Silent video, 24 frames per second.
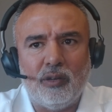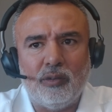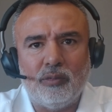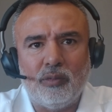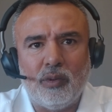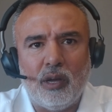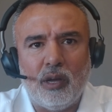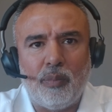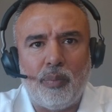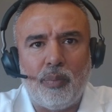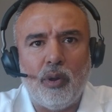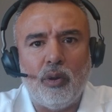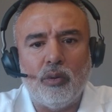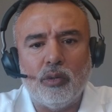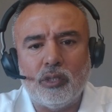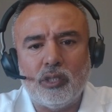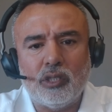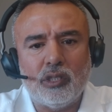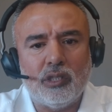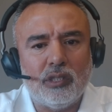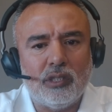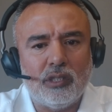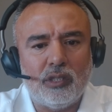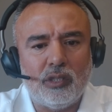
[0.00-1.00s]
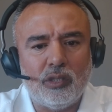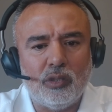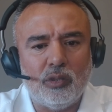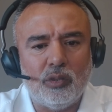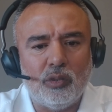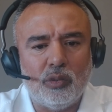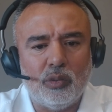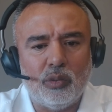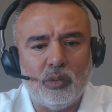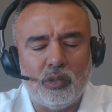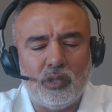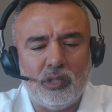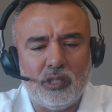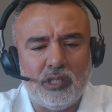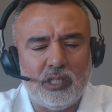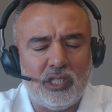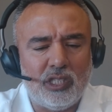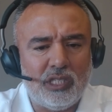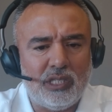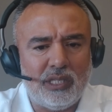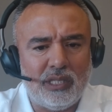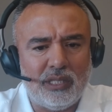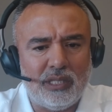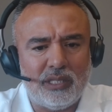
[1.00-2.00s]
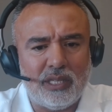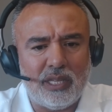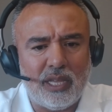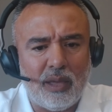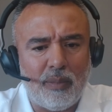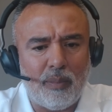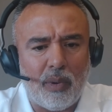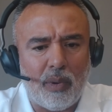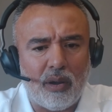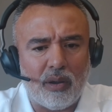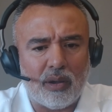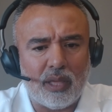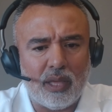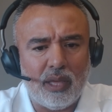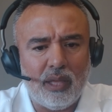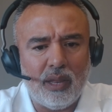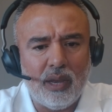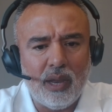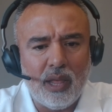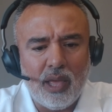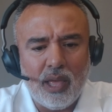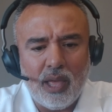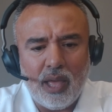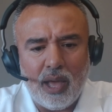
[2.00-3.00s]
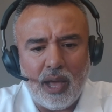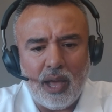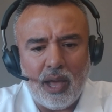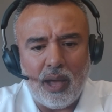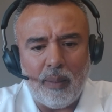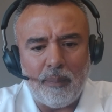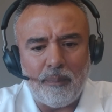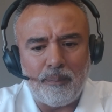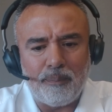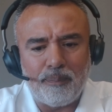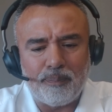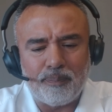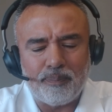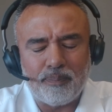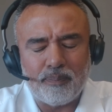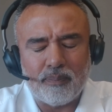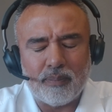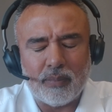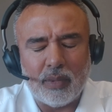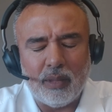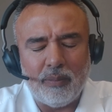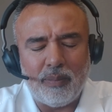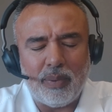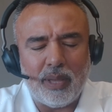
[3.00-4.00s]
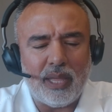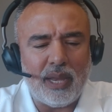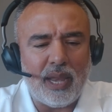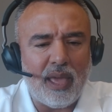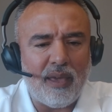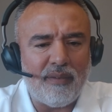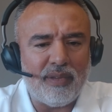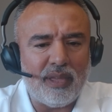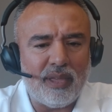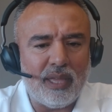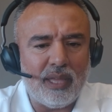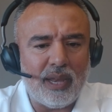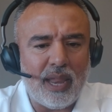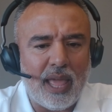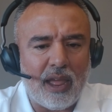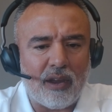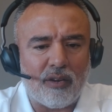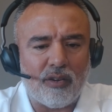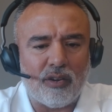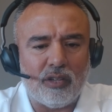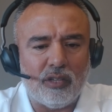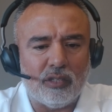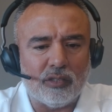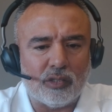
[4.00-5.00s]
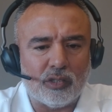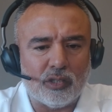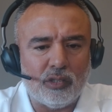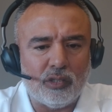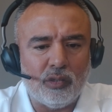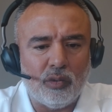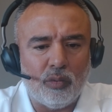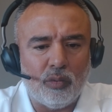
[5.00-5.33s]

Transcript: approach to the GCCM market. Being heavy in agriculture,